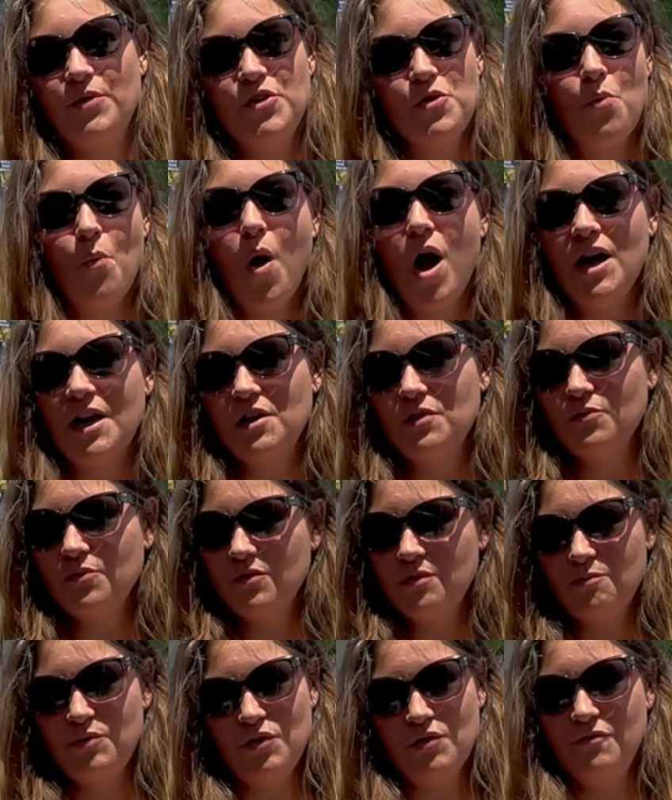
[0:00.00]
when you're walking through
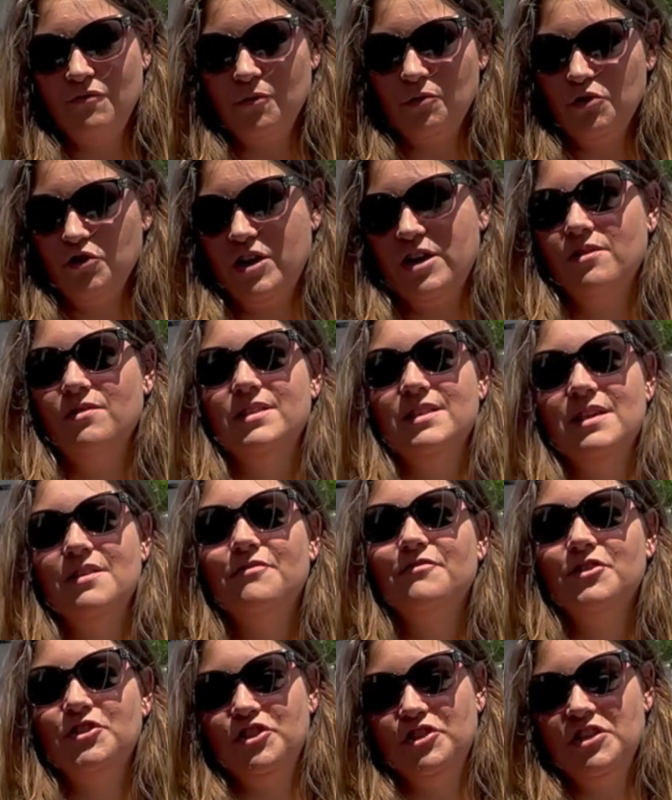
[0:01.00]
the beautiful trails
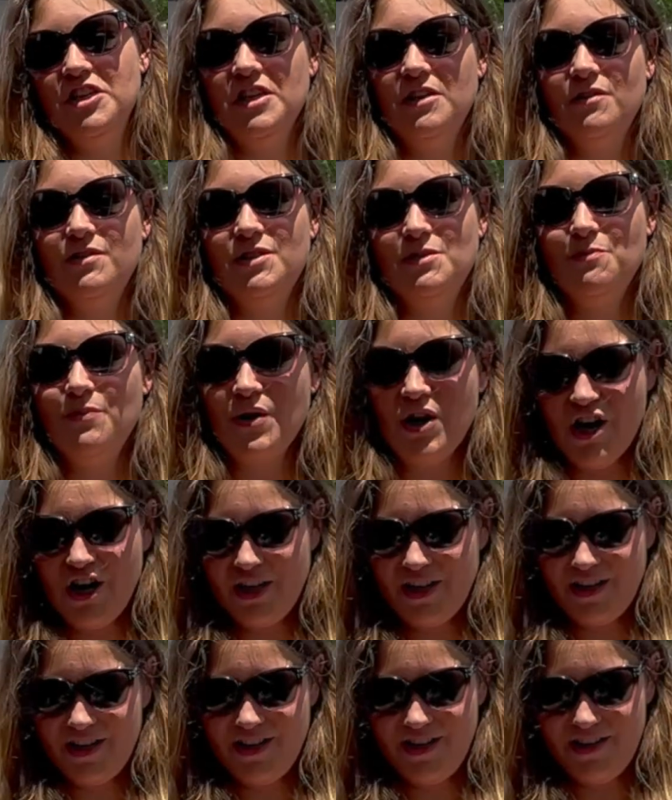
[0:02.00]
of Virginia Hilton Park.